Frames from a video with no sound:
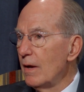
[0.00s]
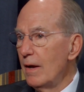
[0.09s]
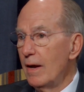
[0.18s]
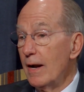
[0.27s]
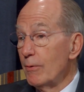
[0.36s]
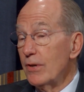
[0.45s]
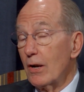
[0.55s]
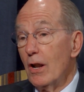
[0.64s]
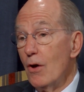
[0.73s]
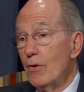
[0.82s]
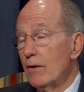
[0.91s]
And I was at
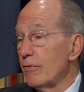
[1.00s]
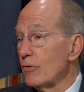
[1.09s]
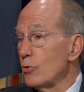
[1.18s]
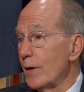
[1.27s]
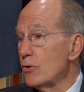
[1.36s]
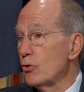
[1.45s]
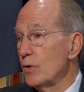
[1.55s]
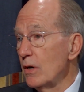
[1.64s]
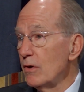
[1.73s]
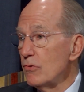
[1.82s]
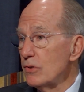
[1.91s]
Colonial for 22
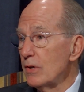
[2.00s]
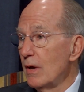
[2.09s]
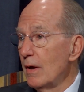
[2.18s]
years,